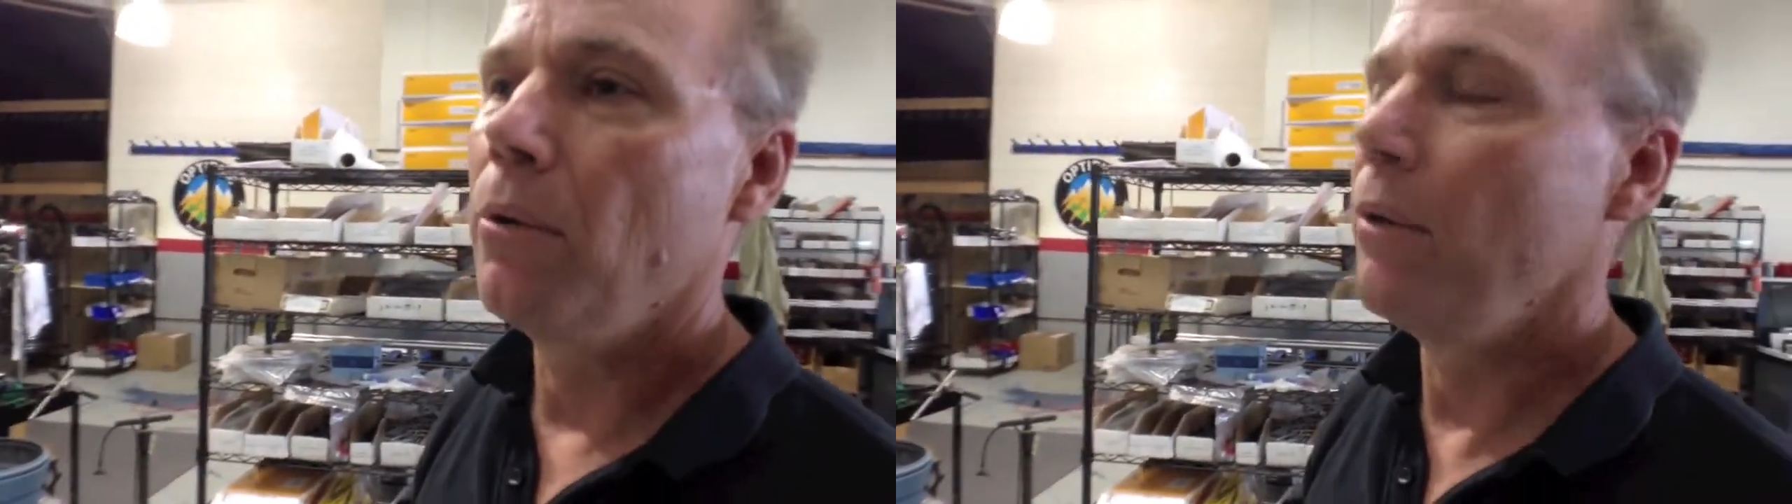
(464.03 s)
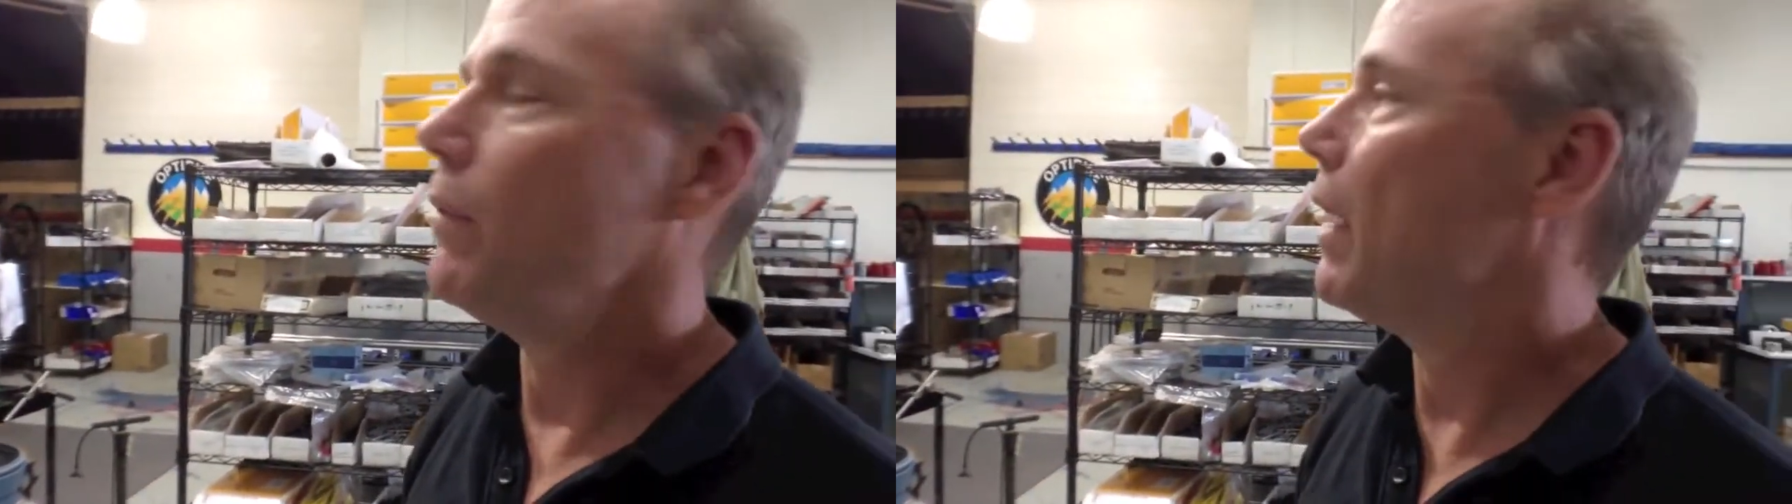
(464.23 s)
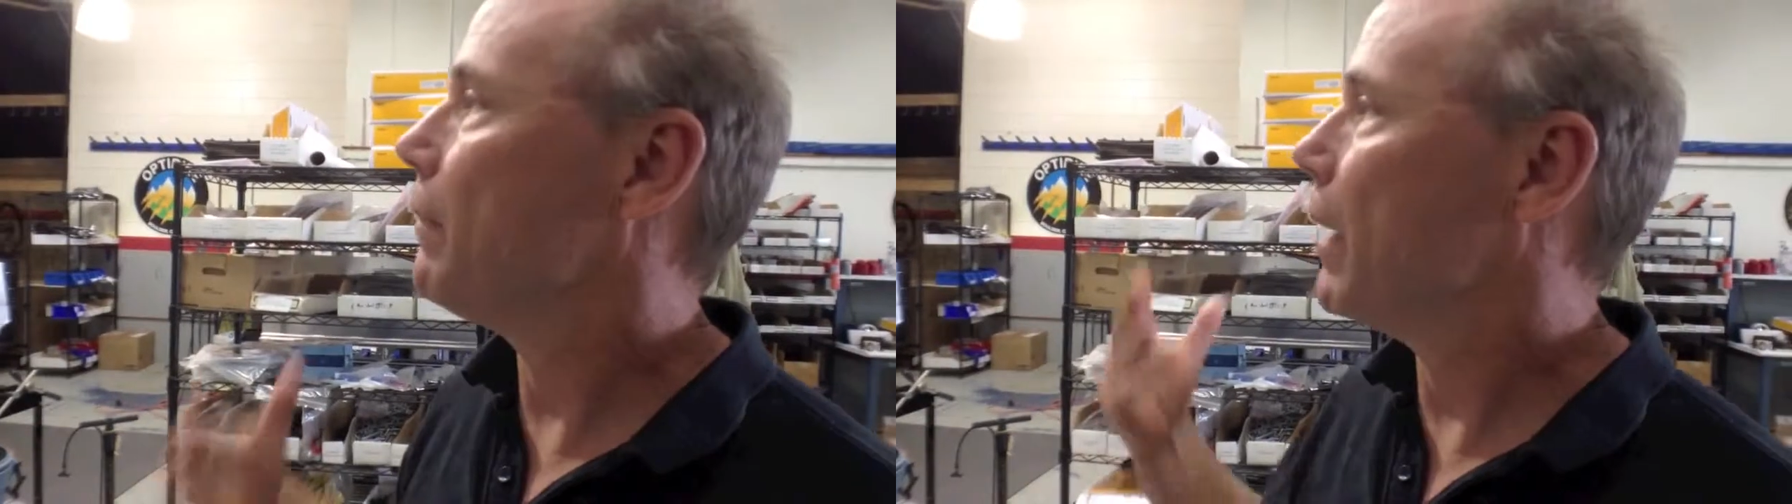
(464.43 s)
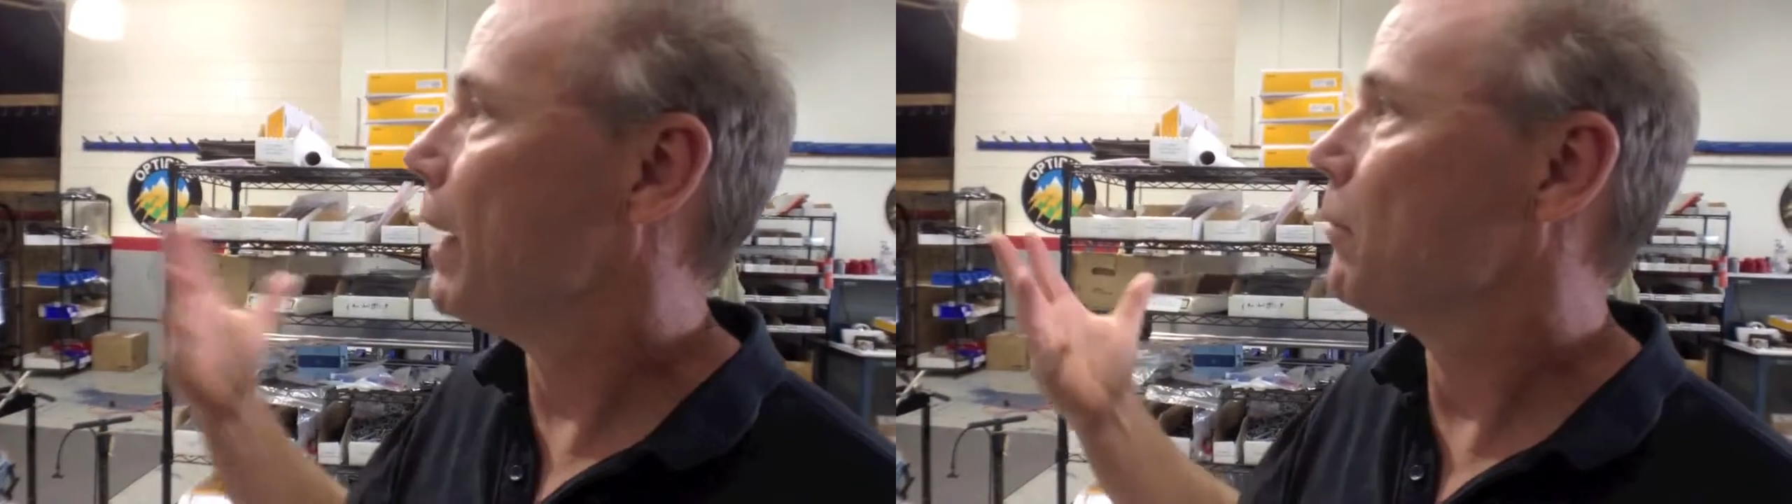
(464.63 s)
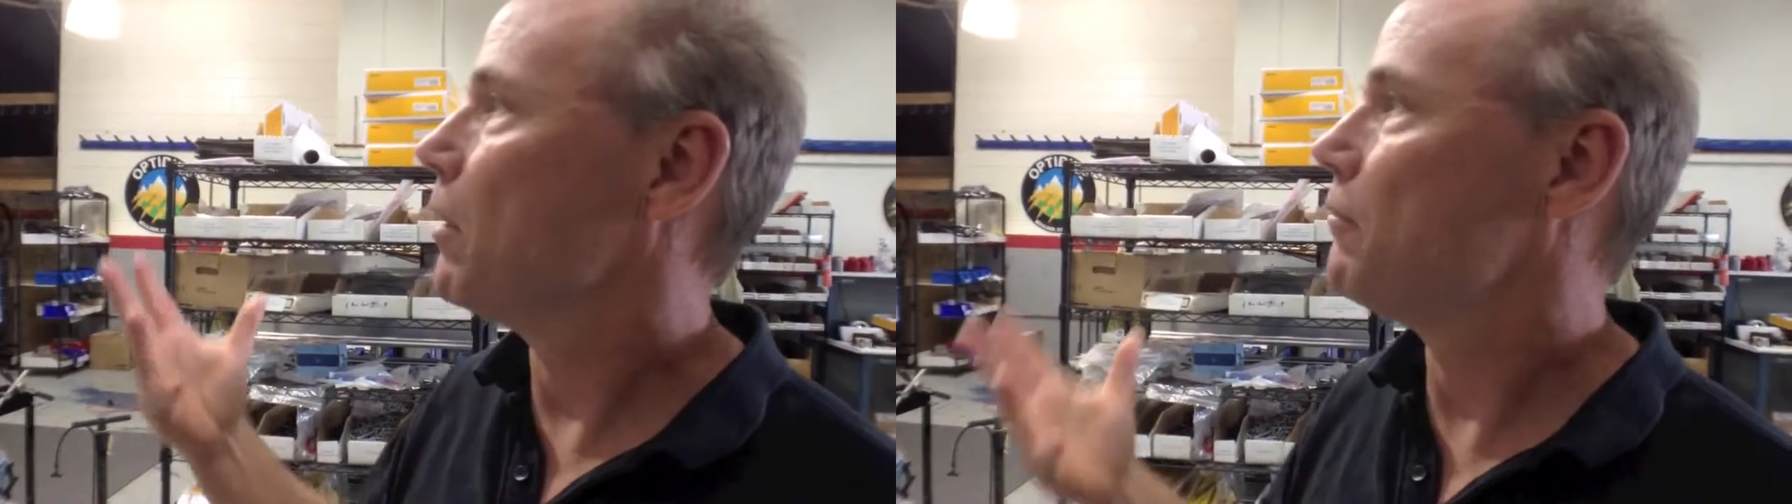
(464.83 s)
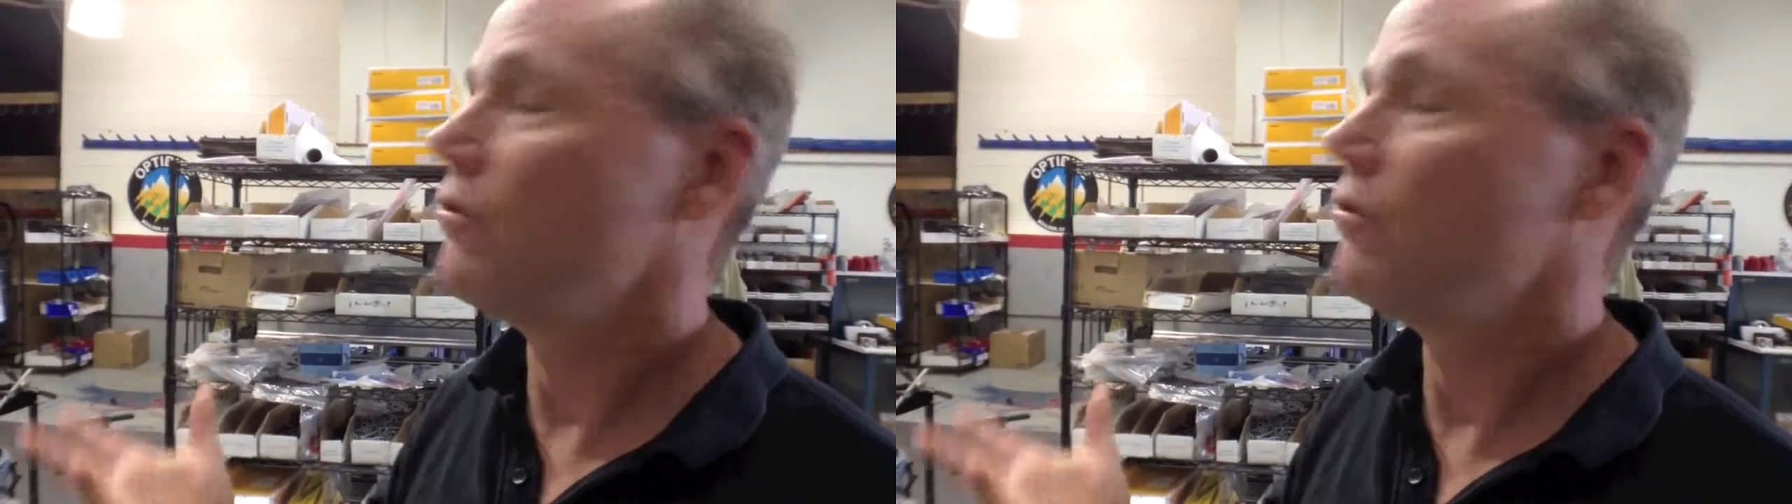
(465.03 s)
We've never had one